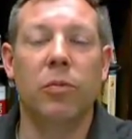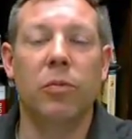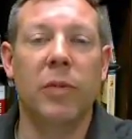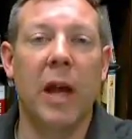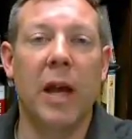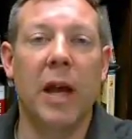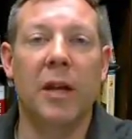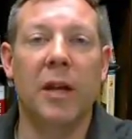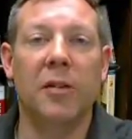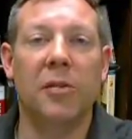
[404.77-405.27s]

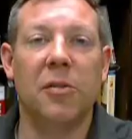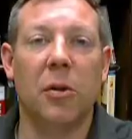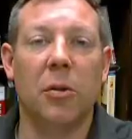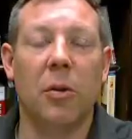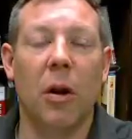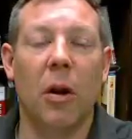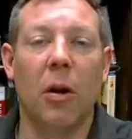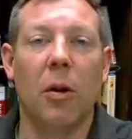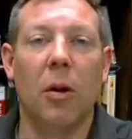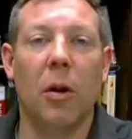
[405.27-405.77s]
days
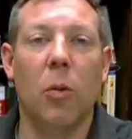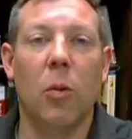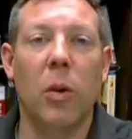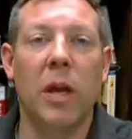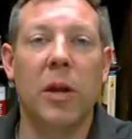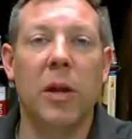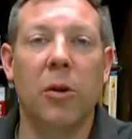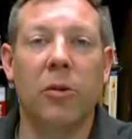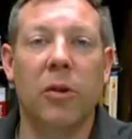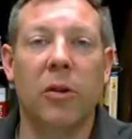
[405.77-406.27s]
or a
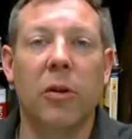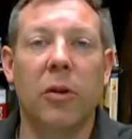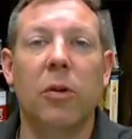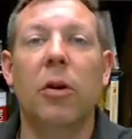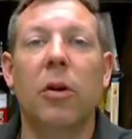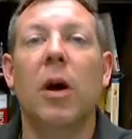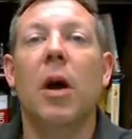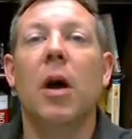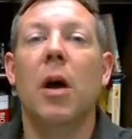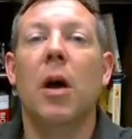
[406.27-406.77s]
week or two,